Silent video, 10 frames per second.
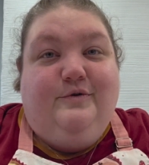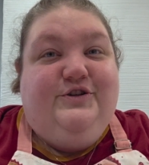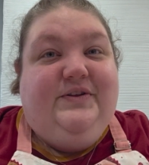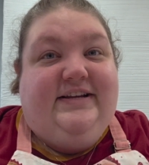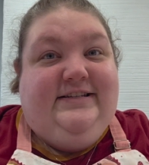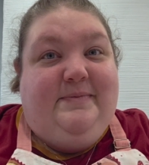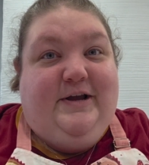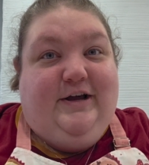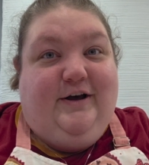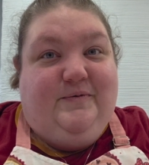Would you like to
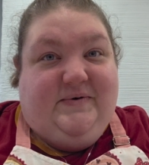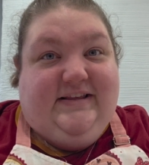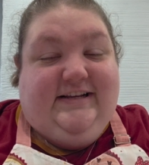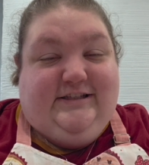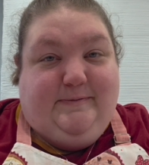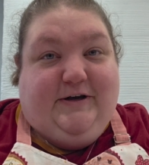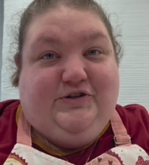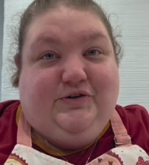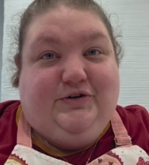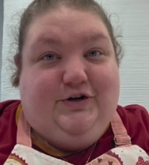make a really
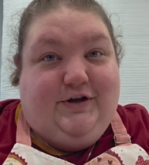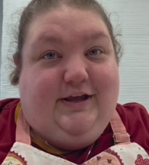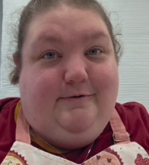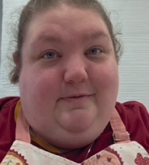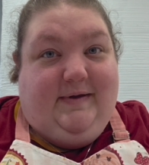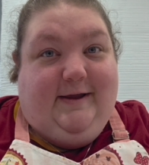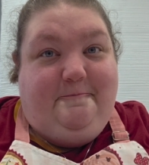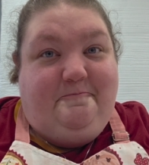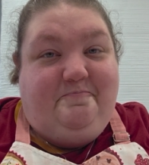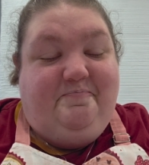special cookie with me?